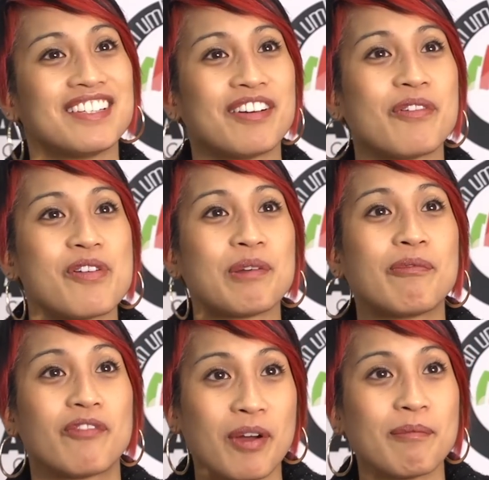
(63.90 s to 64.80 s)
the award
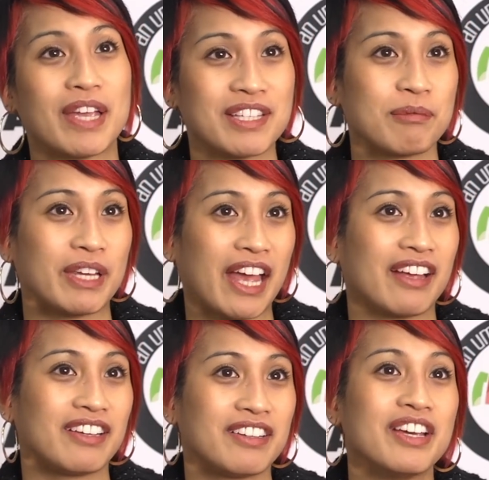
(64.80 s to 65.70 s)
from Hazel
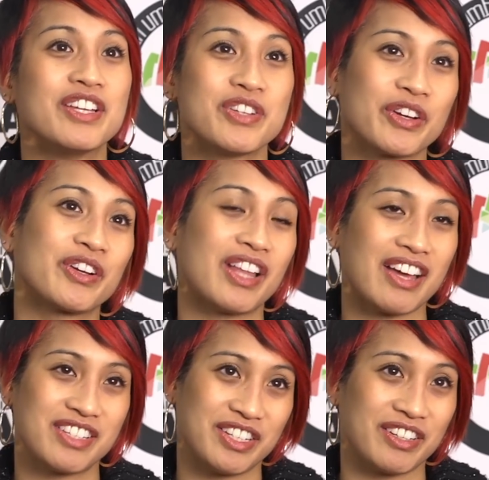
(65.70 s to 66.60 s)
McCallion during her
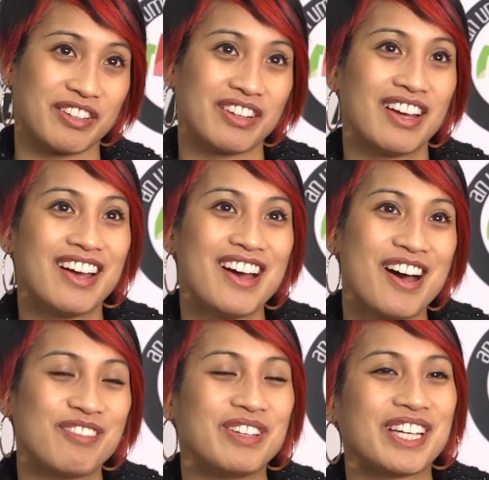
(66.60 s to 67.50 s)
last year
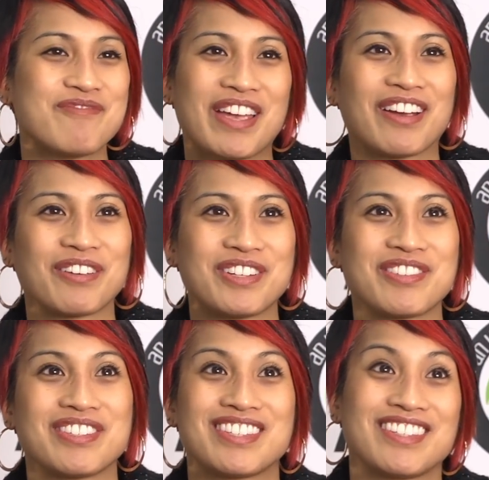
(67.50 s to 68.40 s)
of being a mayor, which
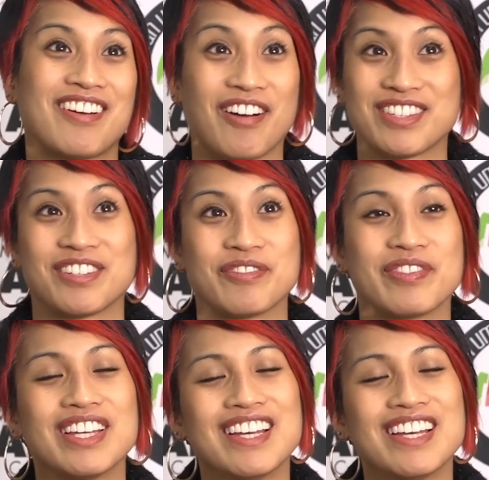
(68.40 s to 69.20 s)
was awesome.